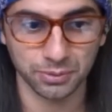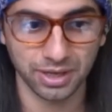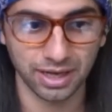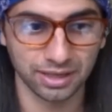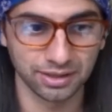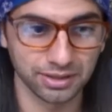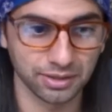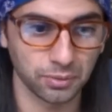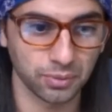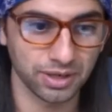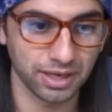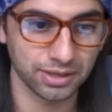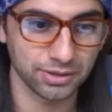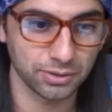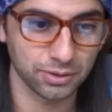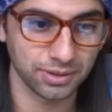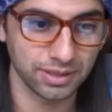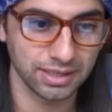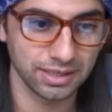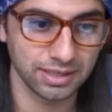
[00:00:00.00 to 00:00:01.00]
So we got, look, we
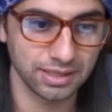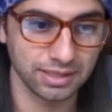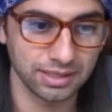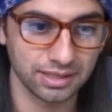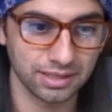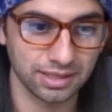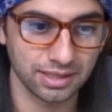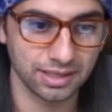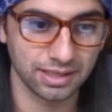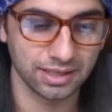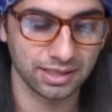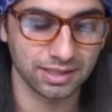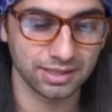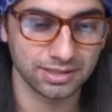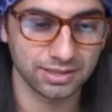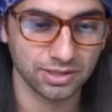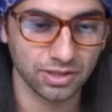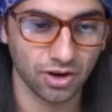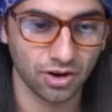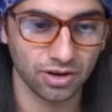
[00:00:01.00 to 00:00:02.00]
got three
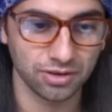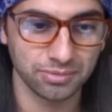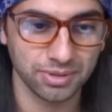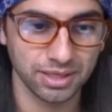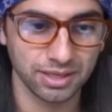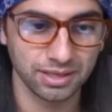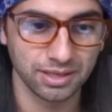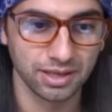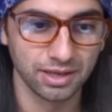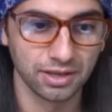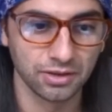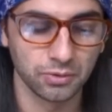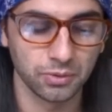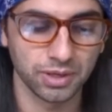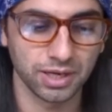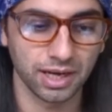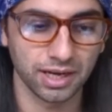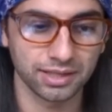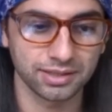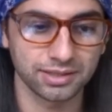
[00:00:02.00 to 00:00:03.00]
uh, Skarmy,
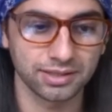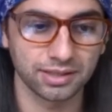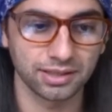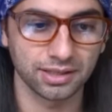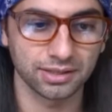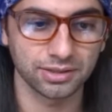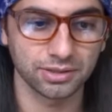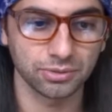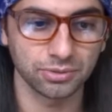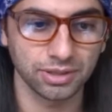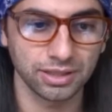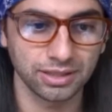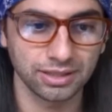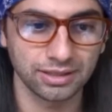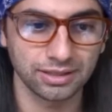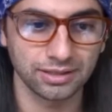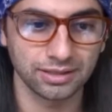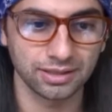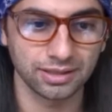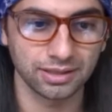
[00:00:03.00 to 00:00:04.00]
we got uh,
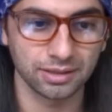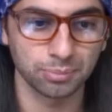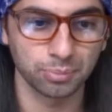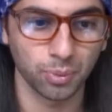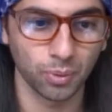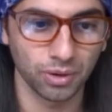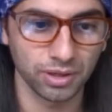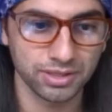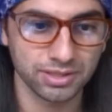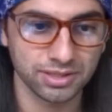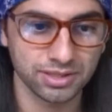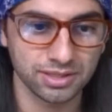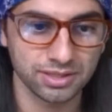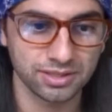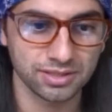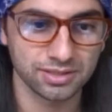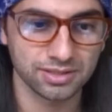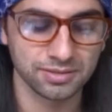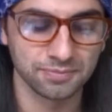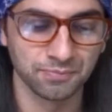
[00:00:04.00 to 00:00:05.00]
three uh,
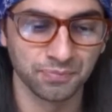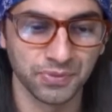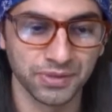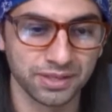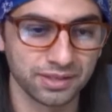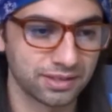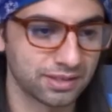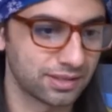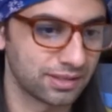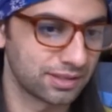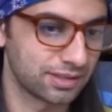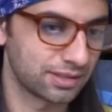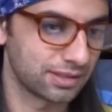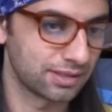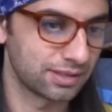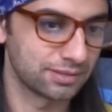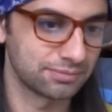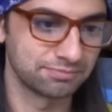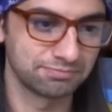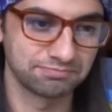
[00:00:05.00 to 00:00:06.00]
Poisons,
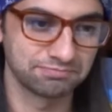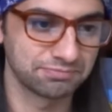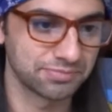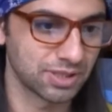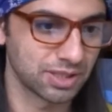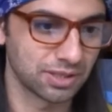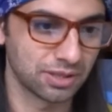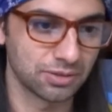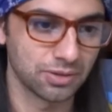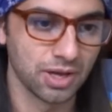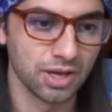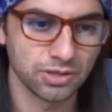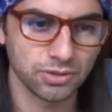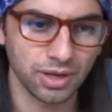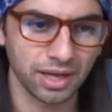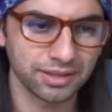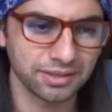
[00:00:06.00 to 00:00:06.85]
uh, you know.